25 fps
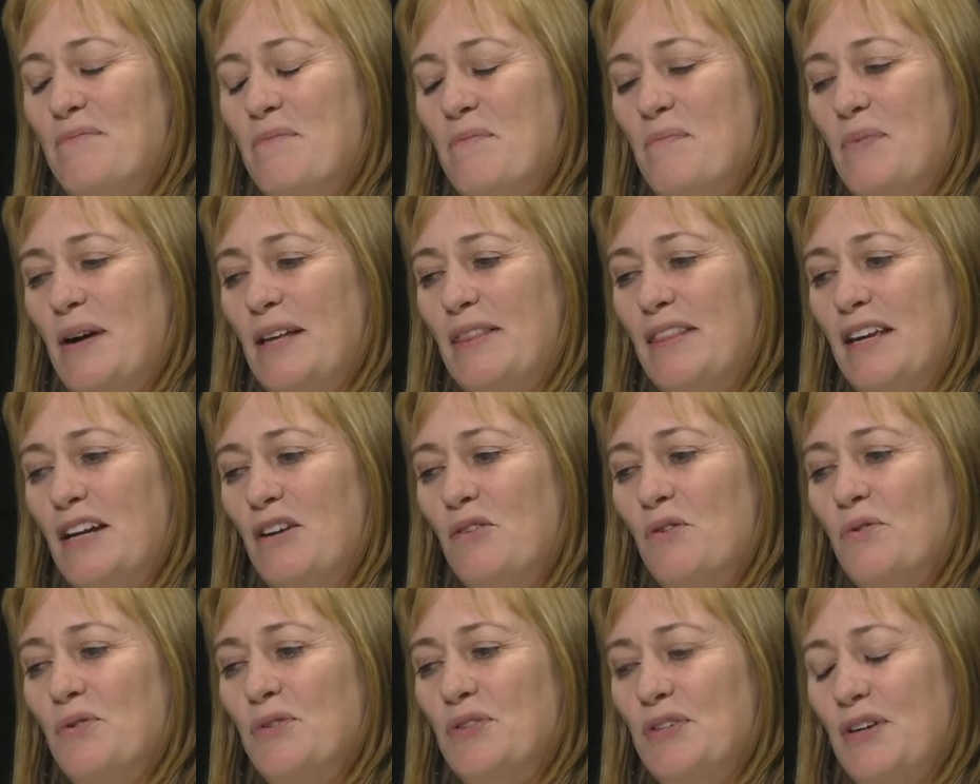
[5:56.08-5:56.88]
but then
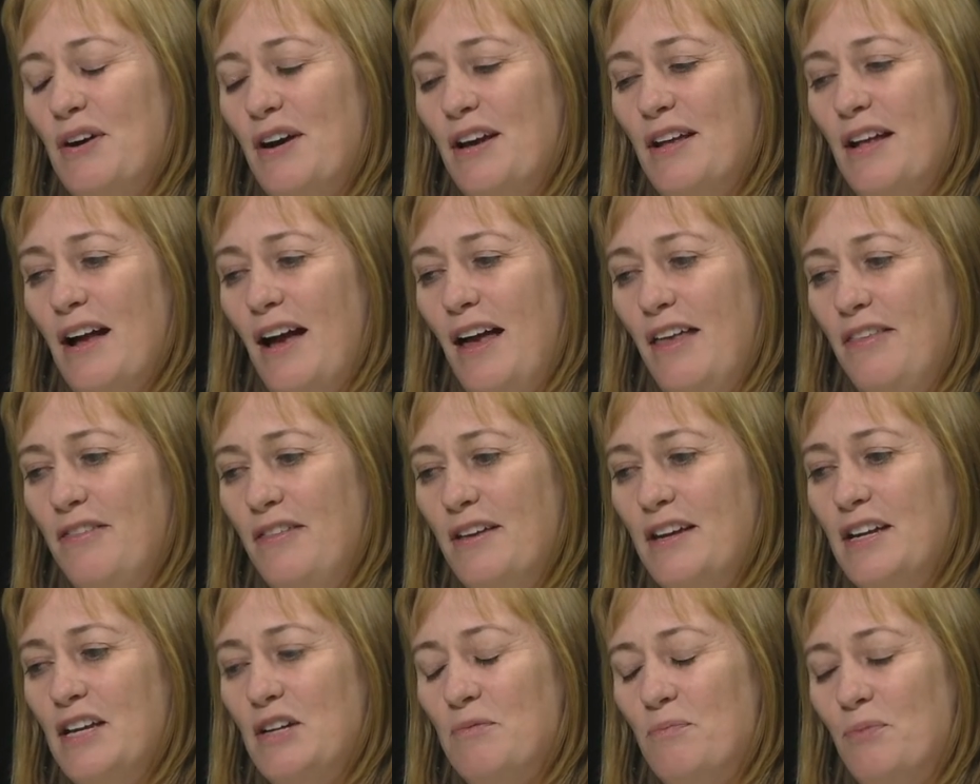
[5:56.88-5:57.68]
also, I
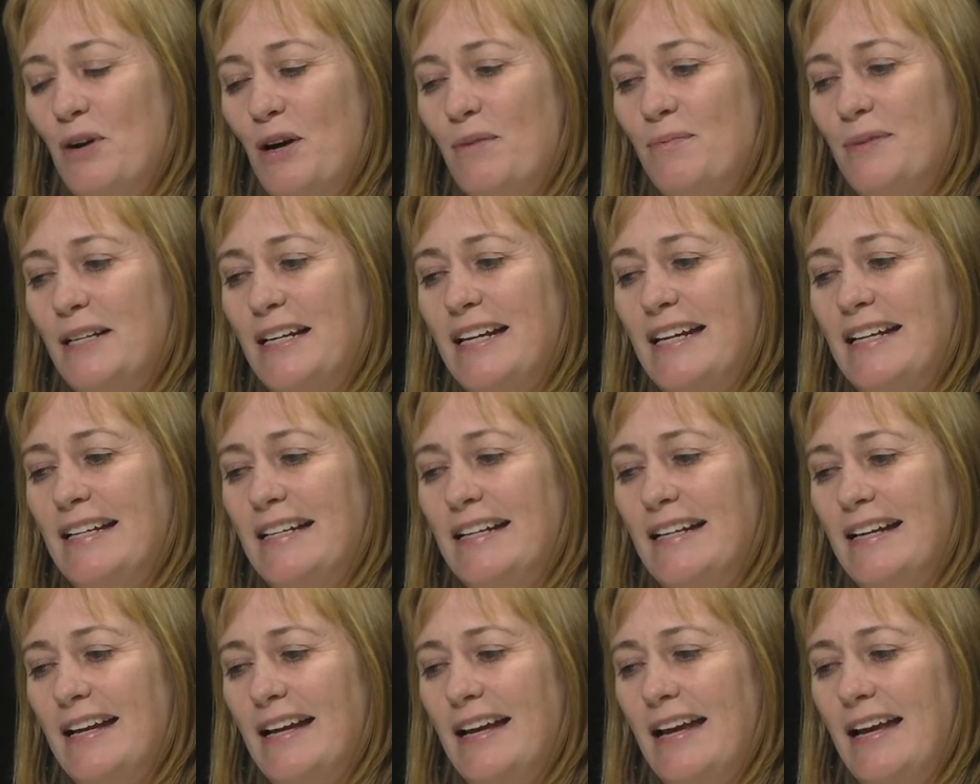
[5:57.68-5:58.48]
think it
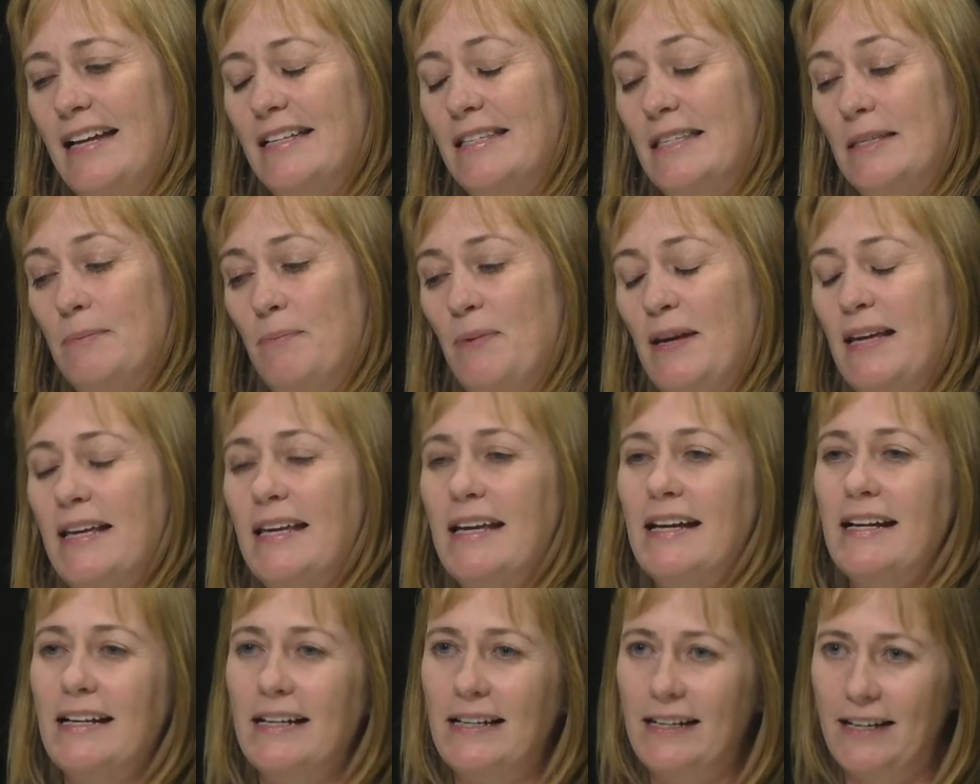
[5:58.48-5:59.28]
probably is
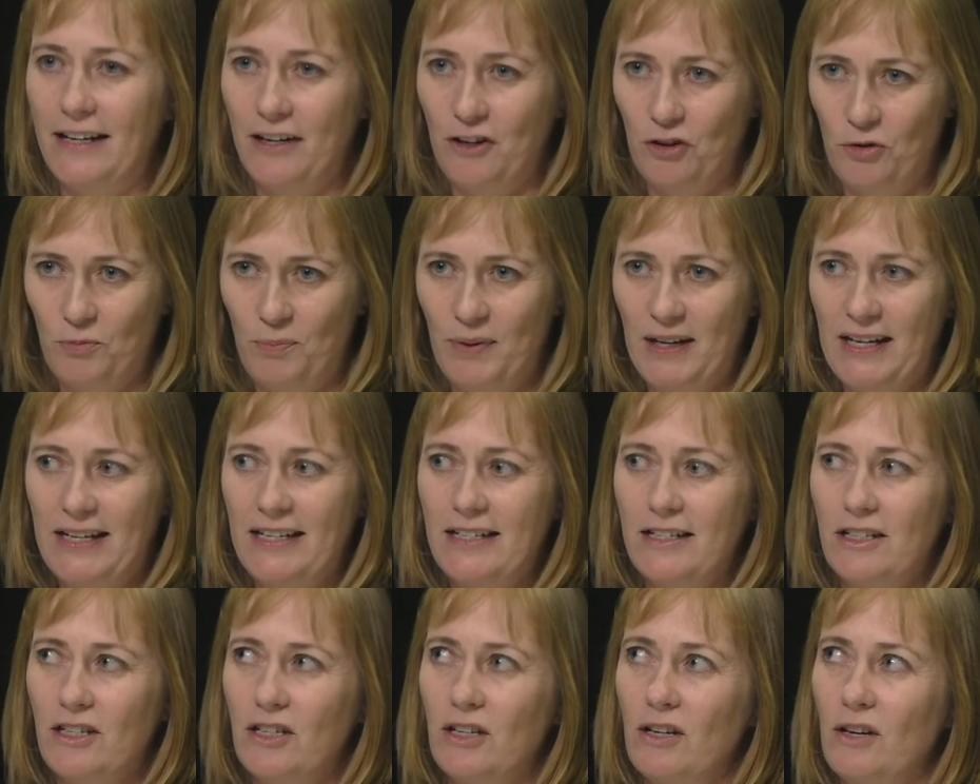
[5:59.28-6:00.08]
speaking a little bit
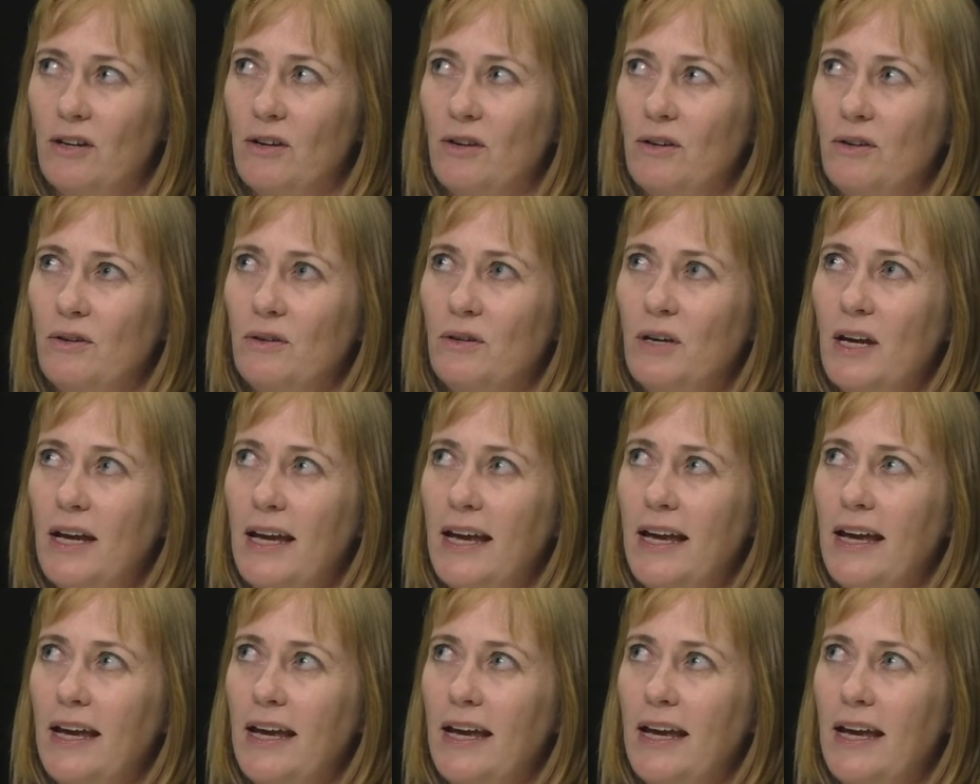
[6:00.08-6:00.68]
to,